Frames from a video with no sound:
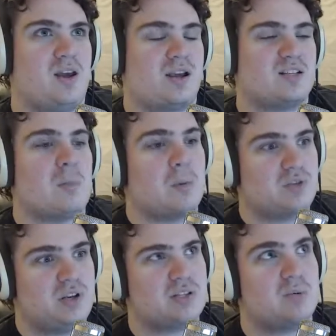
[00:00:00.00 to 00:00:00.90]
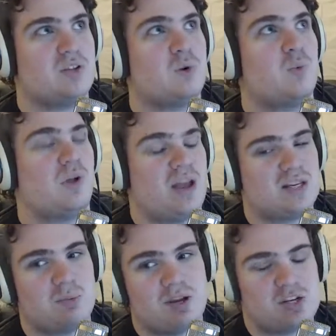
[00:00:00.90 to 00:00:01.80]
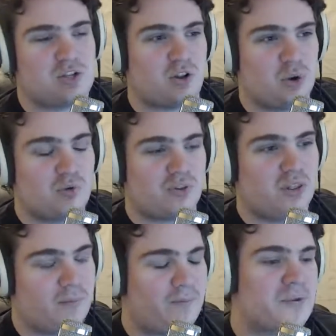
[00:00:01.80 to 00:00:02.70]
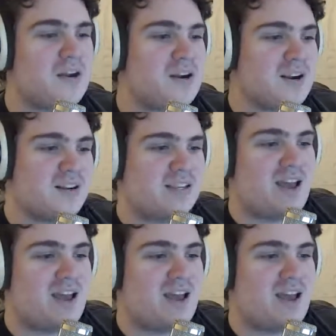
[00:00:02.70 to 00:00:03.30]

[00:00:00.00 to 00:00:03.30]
because I remember seeing somebody tweet, well, Anti-Mage is still new for them because they